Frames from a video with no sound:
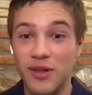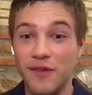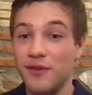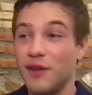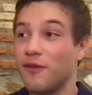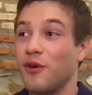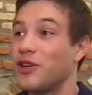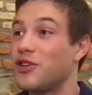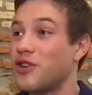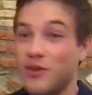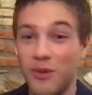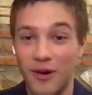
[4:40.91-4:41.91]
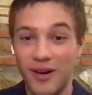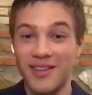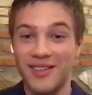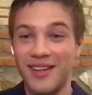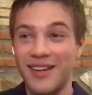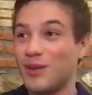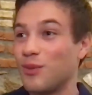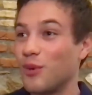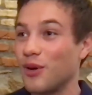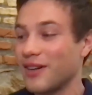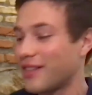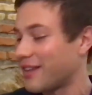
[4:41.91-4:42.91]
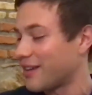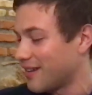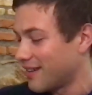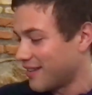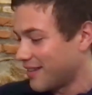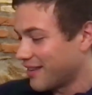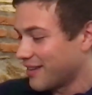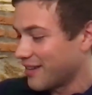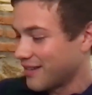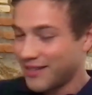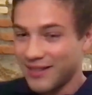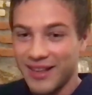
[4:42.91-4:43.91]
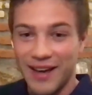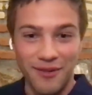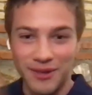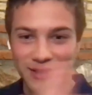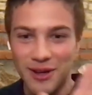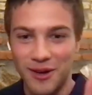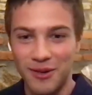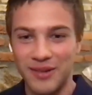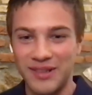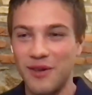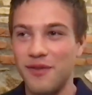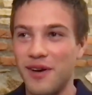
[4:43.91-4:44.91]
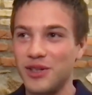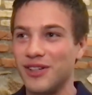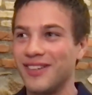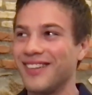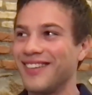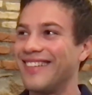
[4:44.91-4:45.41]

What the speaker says: The fridges work, the sinks work, it's all functional.